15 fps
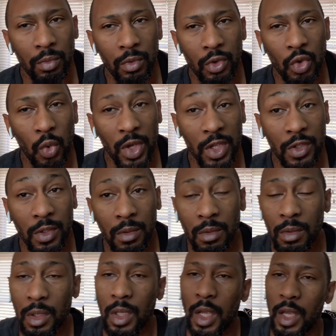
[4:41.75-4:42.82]
twist,
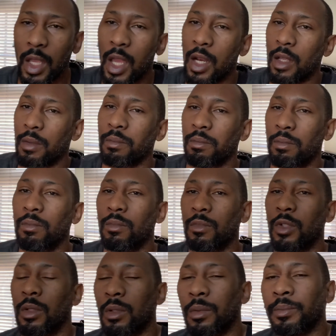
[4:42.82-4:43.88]
that kind of,
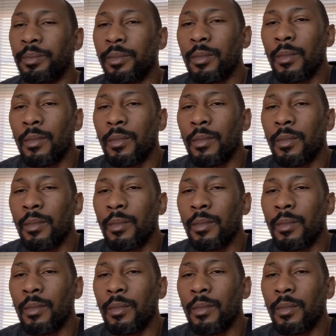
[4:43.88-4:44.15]
you know,